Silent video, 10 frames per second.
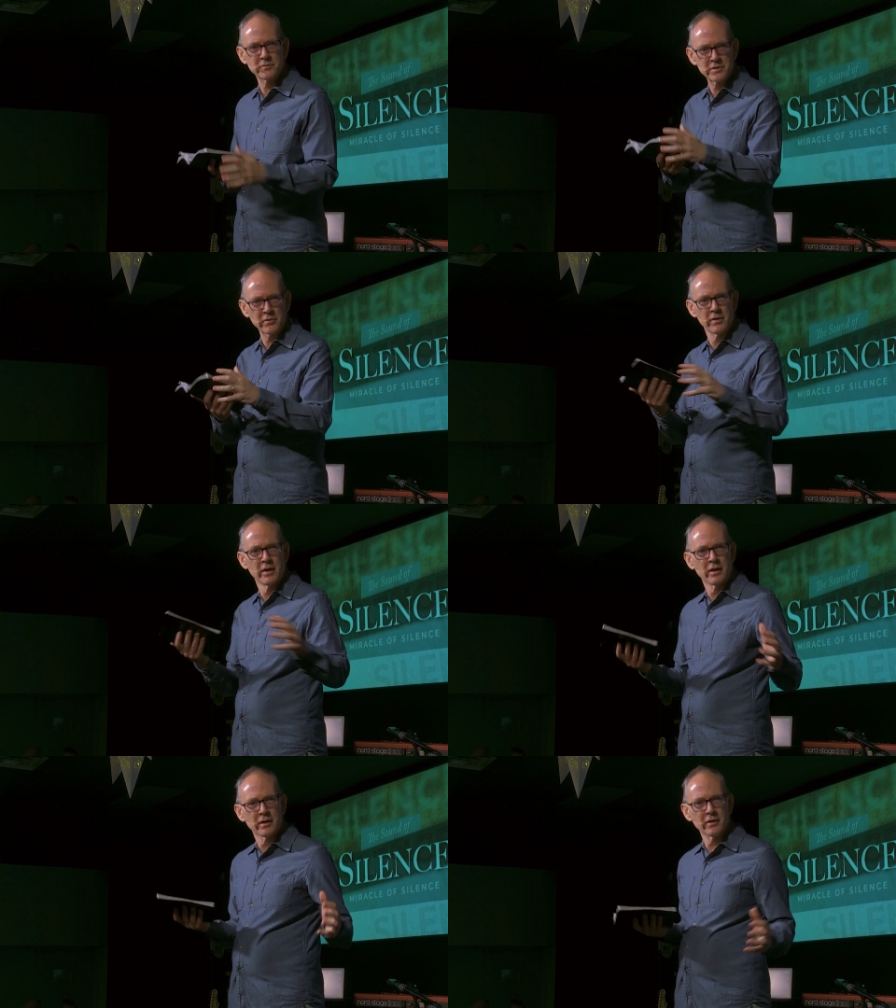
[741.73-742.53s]
So,
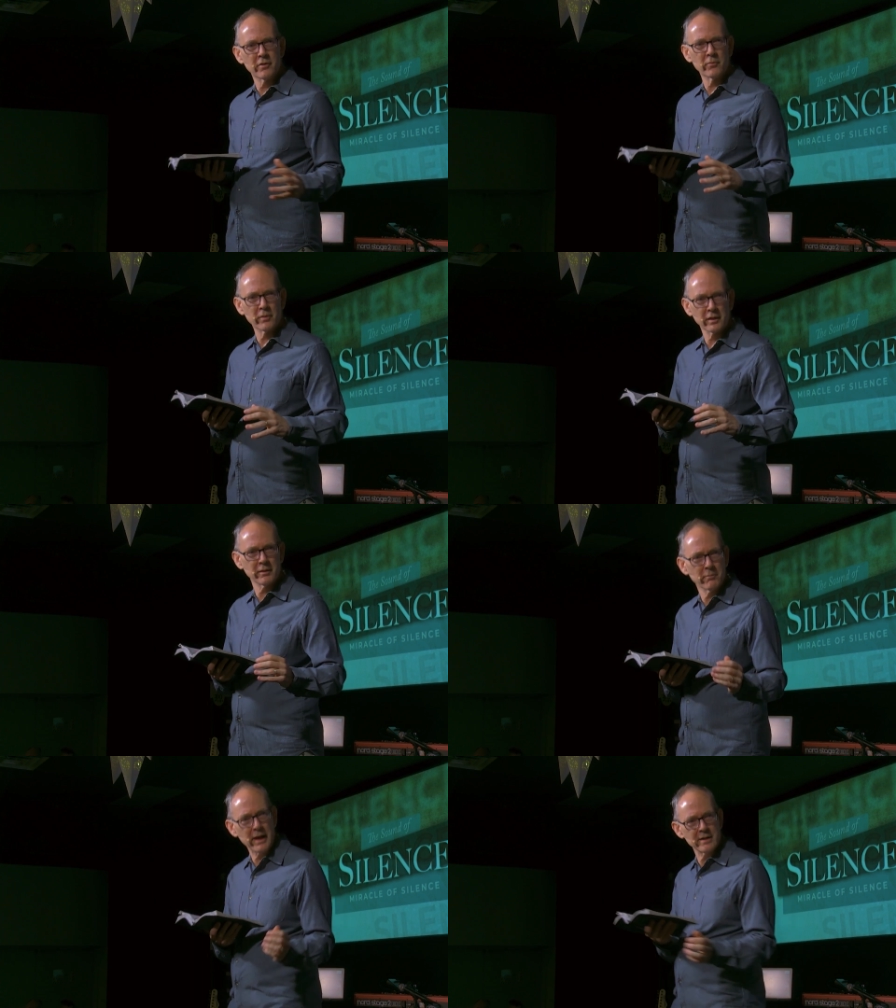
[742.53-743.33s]
you know, we're
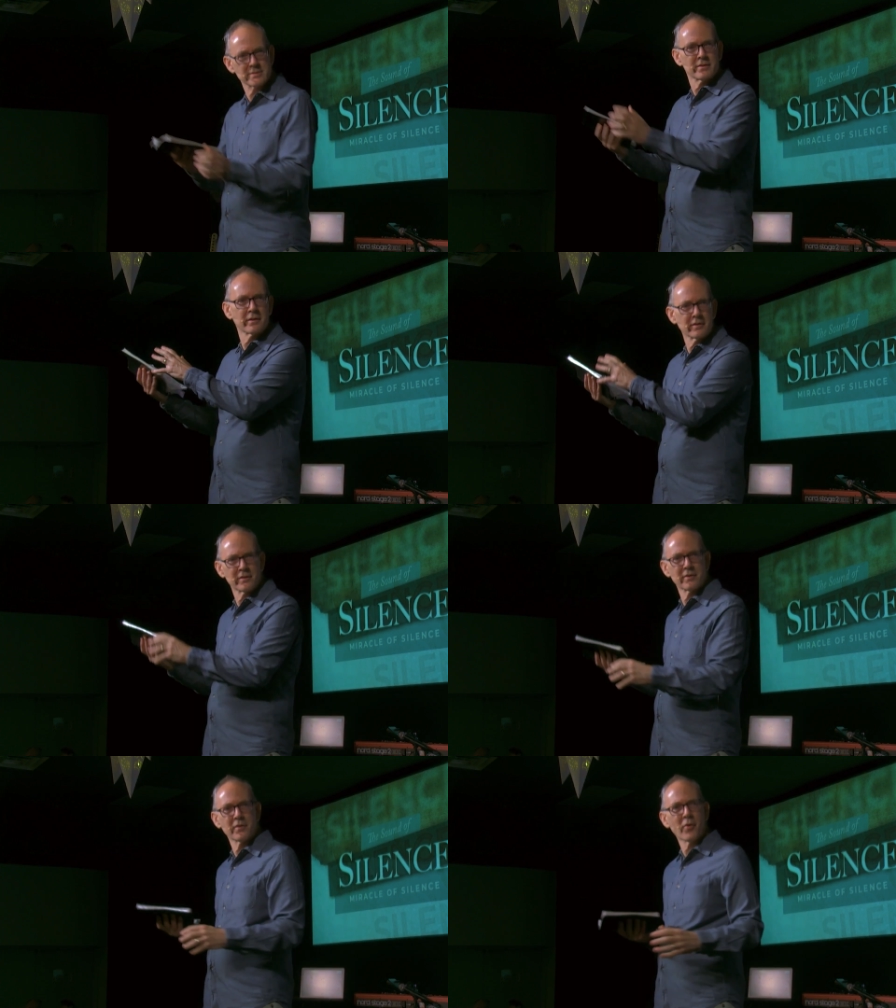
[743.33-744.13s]
getting past the,
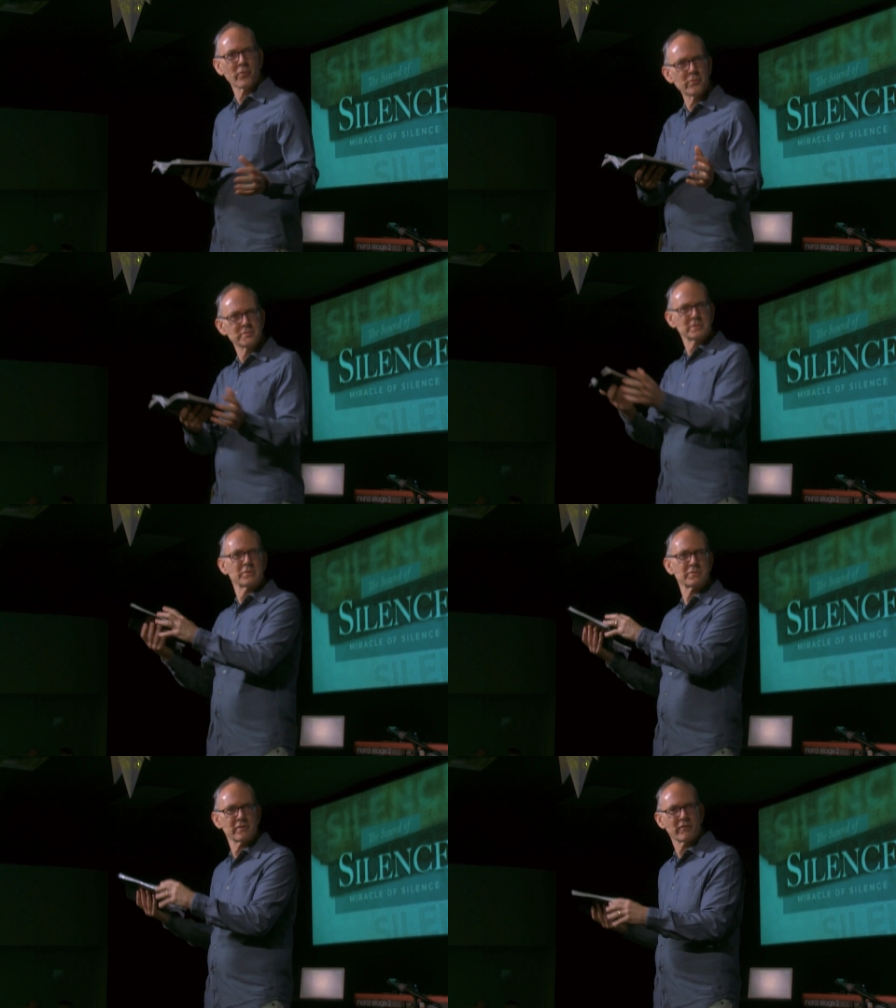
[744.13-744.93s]
the, all those
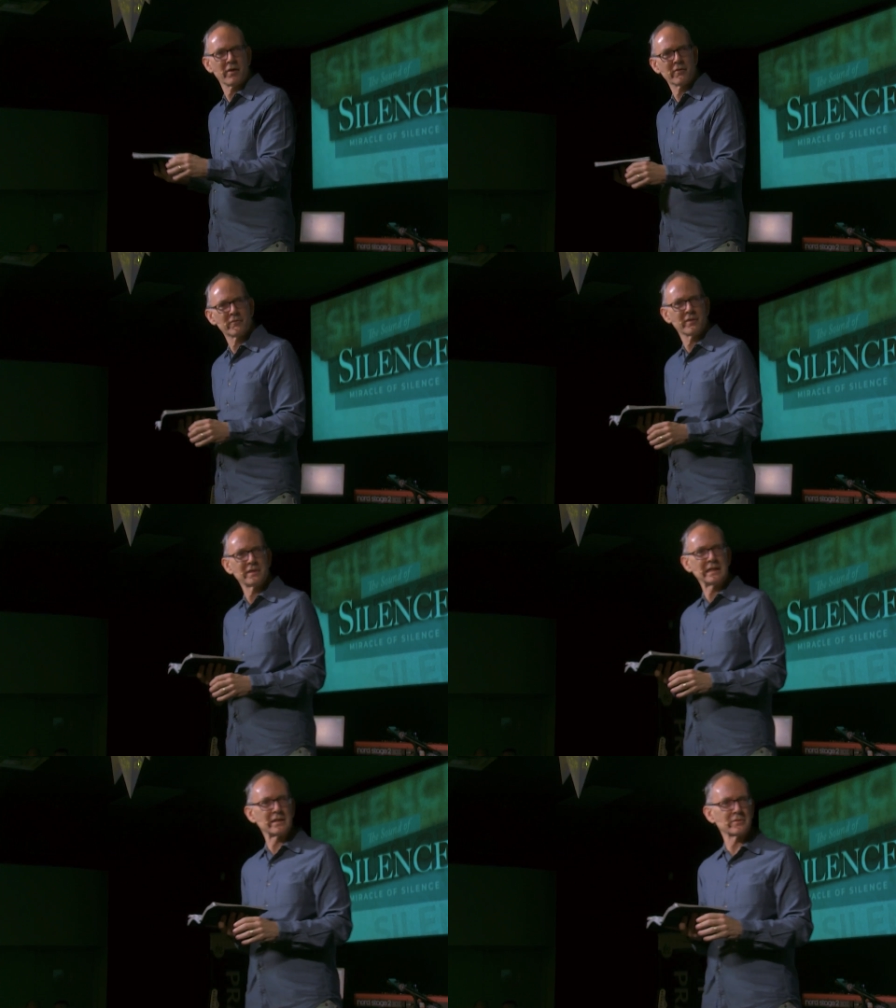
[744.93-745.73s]
years of, of
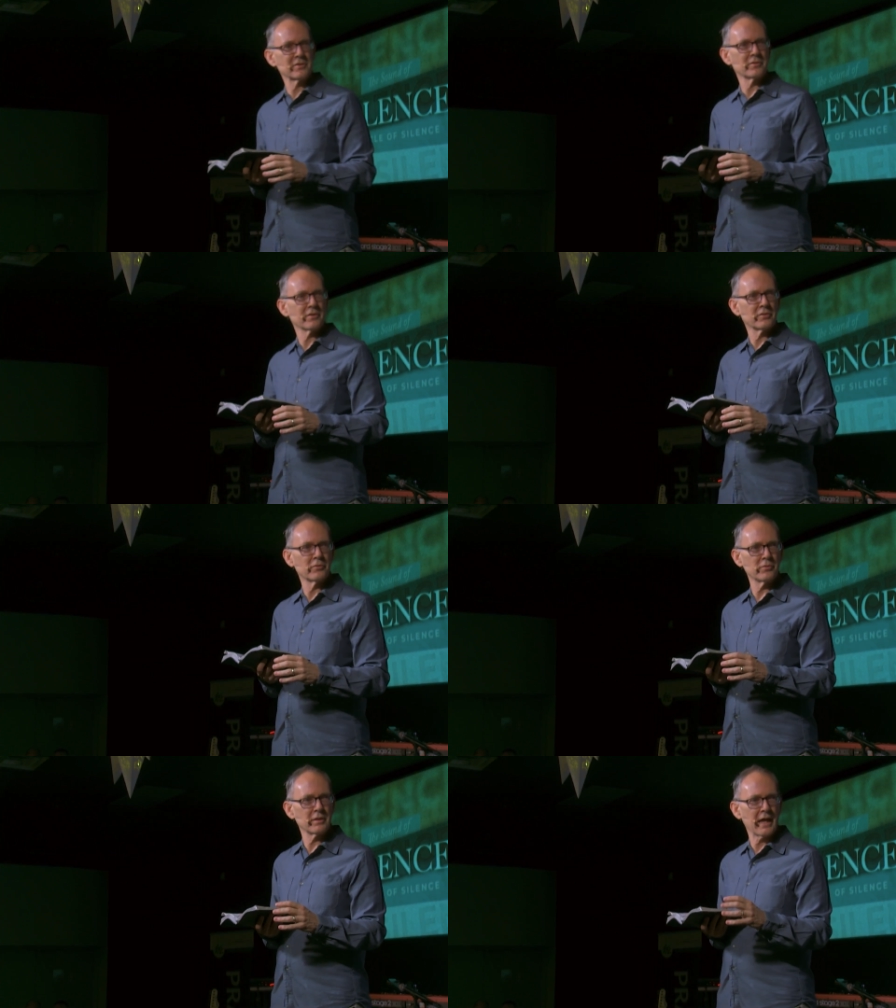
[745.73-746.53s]
needing to, to
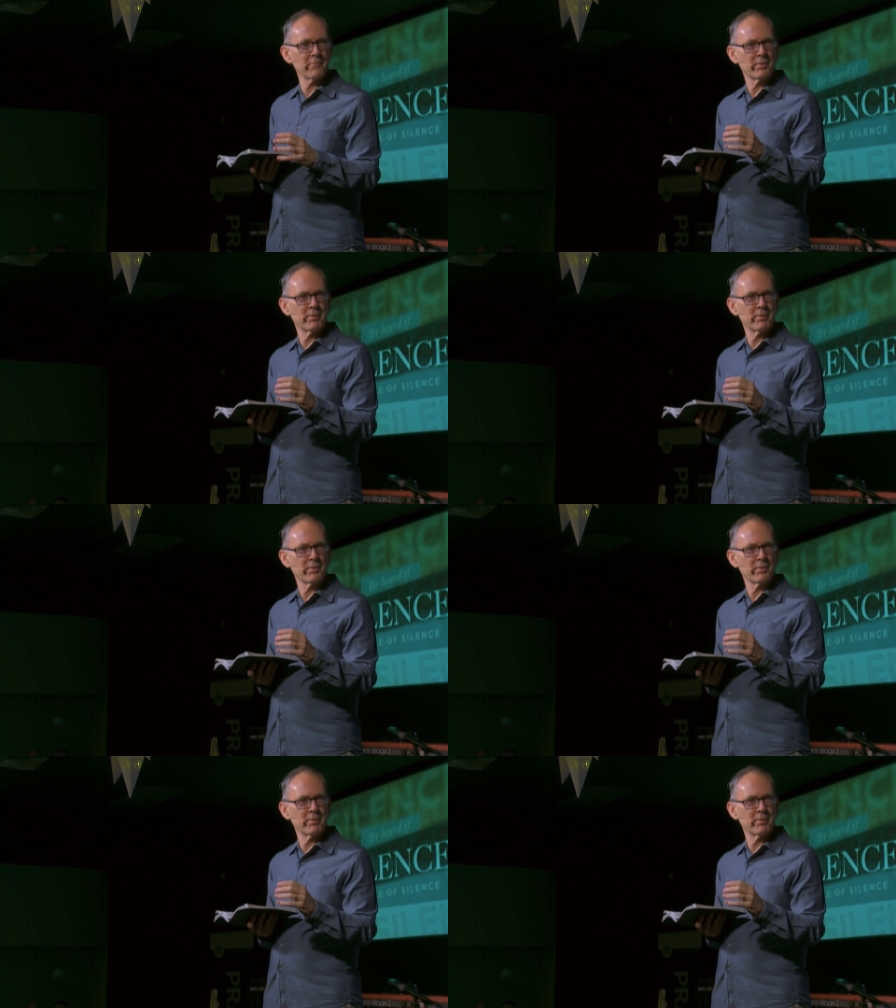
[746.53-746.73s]
do that.